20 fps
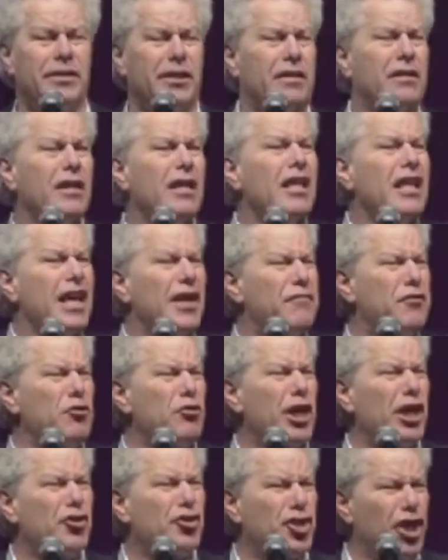And if you
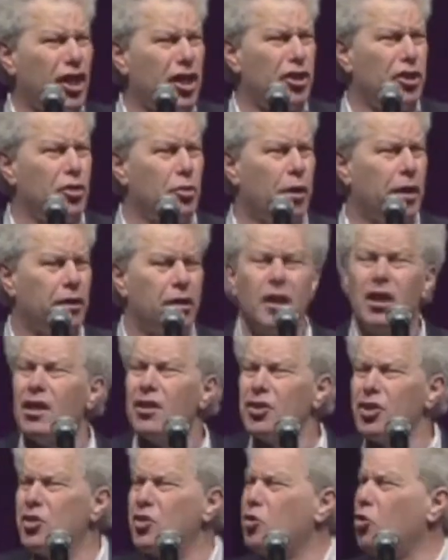get chicken to do it,
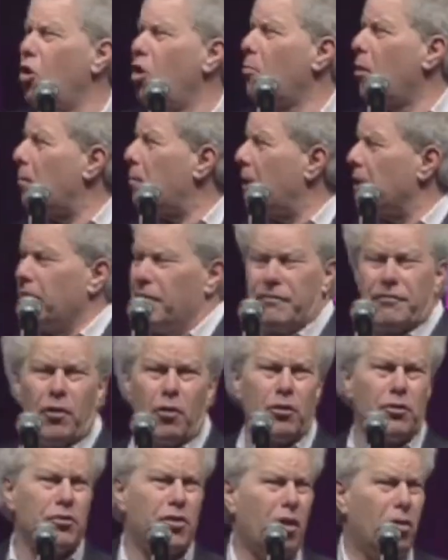just call them up on the phone
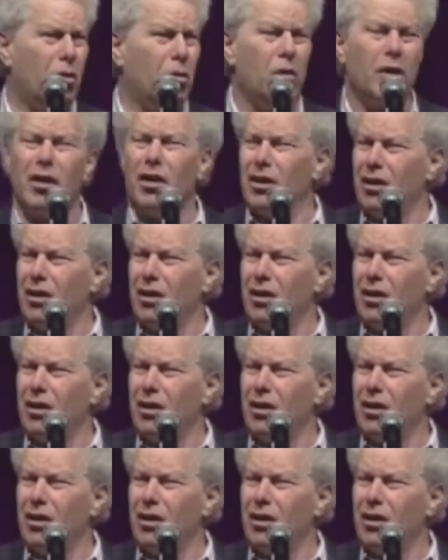and go,